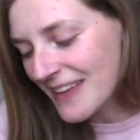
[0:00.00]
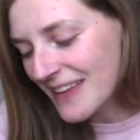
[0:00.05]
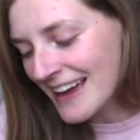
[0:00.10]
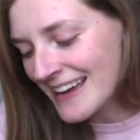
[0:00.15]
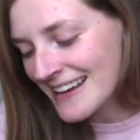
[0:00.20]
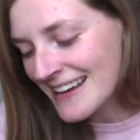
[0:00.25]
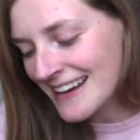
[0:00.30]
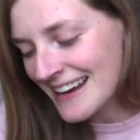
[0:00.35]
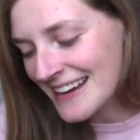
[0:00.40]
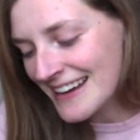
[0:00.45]

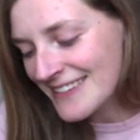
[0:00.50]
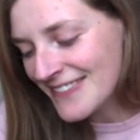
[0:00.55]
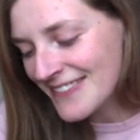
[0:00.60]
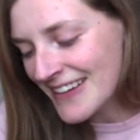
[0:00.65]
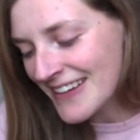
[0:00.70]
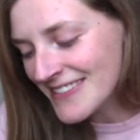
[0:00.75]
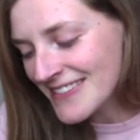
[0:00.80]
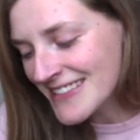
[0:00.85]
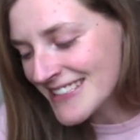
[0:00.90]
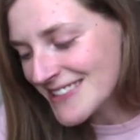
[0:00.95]
And I
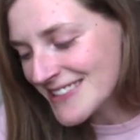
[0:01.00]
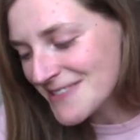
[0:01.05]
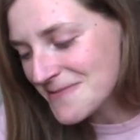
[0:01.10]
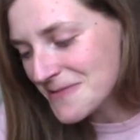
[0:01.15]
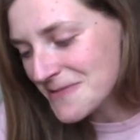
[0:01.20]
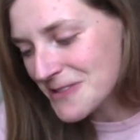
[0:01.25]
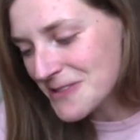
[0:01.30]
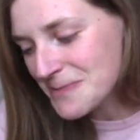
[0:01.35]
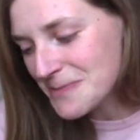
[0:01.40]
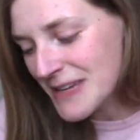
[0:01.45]
found this
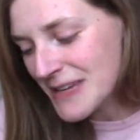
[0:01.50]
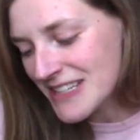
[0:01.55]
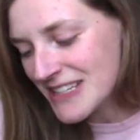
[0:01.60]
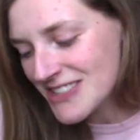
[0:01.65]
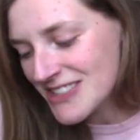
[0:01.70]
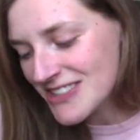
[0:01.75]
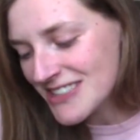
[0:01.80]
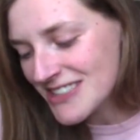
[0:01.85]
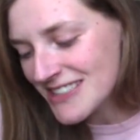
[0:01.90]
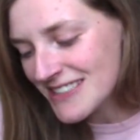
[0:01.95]

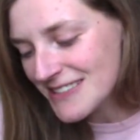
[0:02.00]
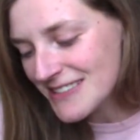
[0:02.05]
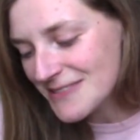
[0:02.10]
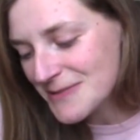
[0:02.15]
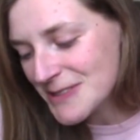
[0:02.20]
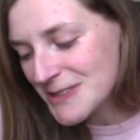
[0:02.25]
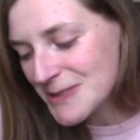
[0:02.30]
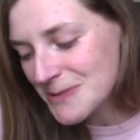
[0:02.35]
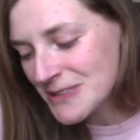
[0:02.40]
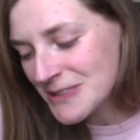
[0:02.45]
picture
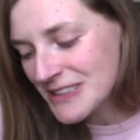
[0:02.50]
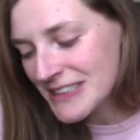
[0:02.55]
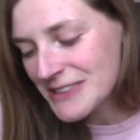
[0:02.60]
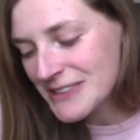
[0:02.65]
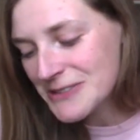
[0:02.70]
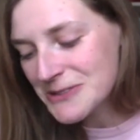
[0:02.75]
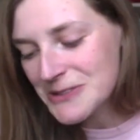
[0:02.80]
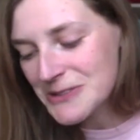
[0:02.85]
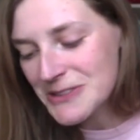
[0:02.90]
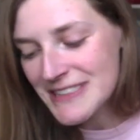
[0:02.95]
was really
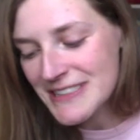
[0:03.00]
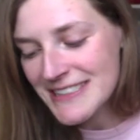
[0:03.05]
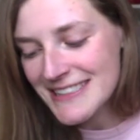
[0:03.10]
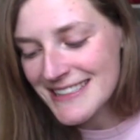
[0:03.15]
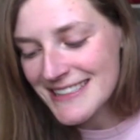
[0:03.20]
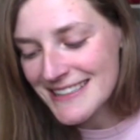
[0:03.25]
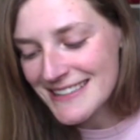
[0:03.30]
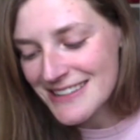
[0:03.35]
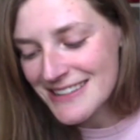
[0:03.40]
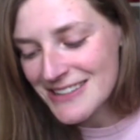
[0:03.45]
cool
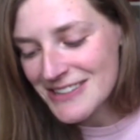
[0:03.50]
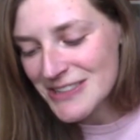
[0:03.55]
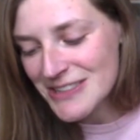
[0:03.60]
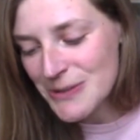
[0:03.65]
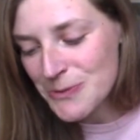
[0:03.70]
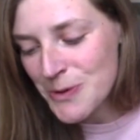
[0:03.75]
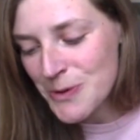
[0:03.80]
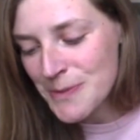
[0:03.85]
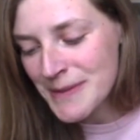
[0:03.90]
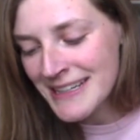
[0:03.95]
because there's a
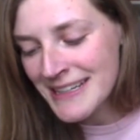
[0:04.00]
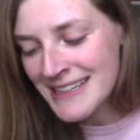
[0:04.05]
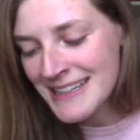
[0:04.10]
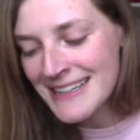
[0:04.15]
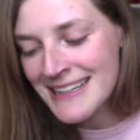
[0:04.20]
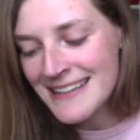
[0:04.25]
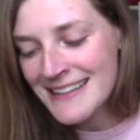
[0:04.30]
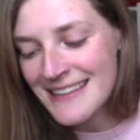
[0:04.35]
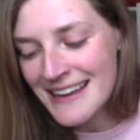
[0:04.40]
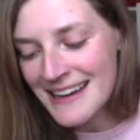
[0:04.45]
woman in
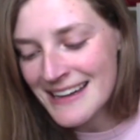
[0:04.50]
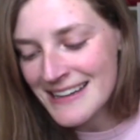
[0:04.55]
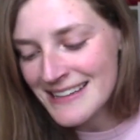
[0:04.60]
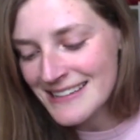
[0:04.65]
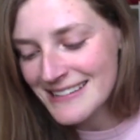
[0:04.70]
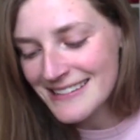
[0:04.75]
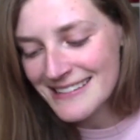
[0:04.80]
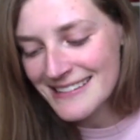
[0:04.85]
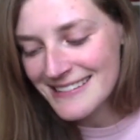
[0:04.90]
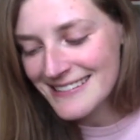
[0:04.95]
it that
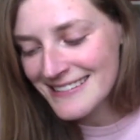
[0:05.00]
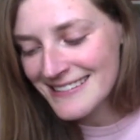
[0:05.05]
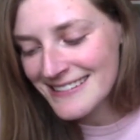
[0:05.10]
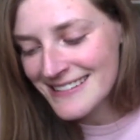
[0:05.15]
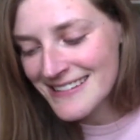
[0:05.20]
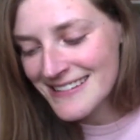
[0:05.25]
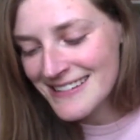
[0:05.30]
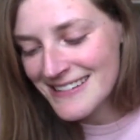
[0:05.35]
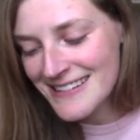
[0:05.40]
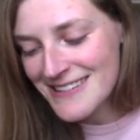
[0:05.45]

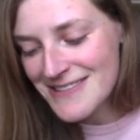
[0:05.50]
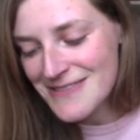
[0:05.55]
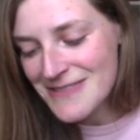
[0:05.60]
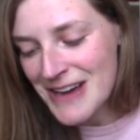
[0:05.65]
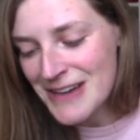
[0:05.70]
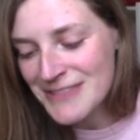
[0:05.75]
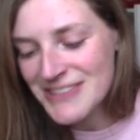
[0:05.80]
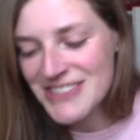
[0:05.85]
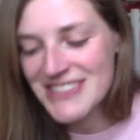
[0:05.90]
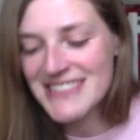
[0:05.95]

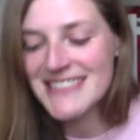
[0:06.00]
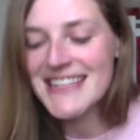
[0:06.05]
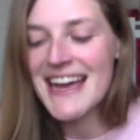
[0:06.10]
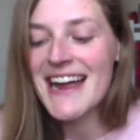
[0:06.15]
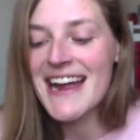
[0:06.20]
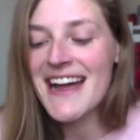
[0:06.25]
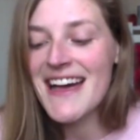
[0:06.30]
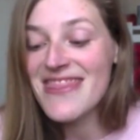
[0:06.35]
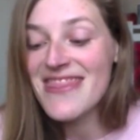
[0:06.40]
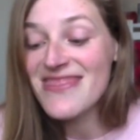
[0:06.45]
I was just
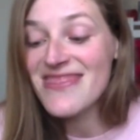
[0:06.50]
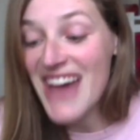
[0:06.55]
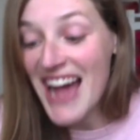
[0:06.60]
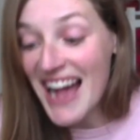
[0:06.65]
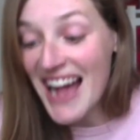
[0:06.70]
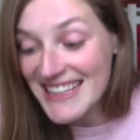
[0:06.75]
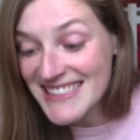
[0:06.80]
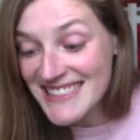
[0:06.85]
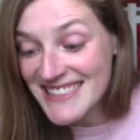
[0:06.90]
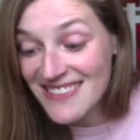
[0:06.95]
like,
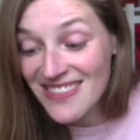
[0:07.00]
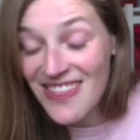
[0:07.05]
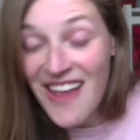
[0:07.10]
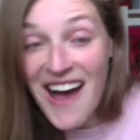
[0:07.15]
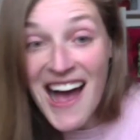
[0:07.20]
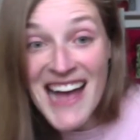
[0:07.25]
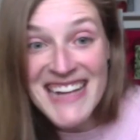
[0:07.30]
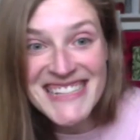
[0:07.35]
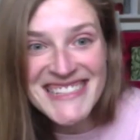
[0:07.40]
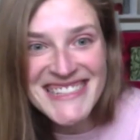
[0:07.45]
that's
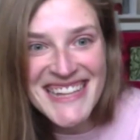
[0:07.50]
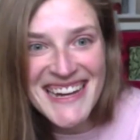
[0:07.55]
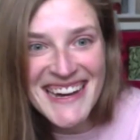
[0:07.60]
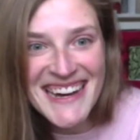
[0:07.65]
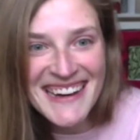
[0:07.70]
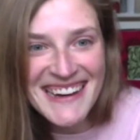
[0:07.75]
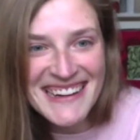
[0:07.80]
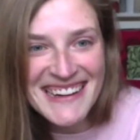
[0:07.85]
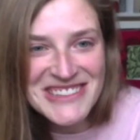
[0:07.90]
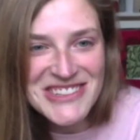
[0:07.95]

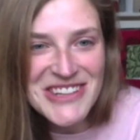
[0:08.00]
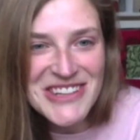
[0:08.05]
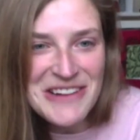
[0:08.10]
Liza. And so